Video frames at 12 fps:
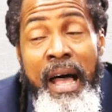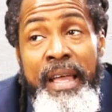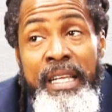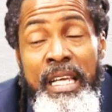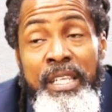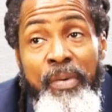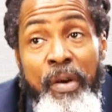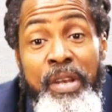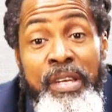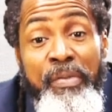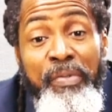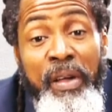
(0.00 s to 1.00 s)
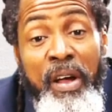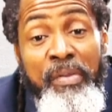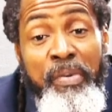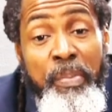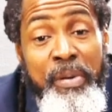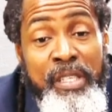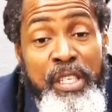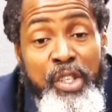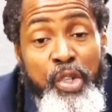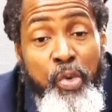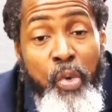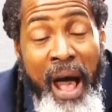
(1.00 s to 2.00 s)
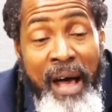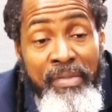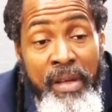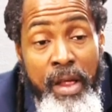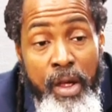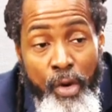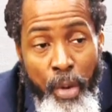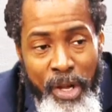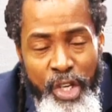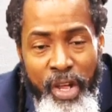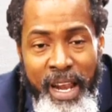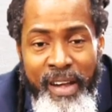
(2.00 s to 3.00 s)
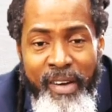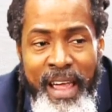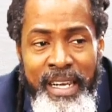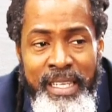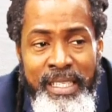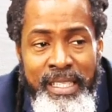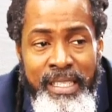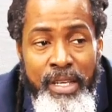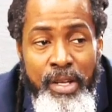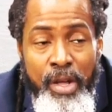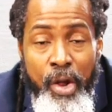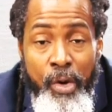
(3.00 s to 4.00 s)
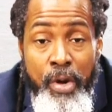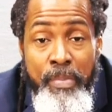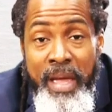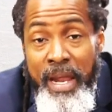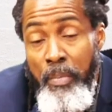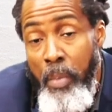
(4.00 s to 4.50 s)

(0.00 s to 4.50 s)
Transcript: It is very difficult for persons who have rheumatoid arthritis to remain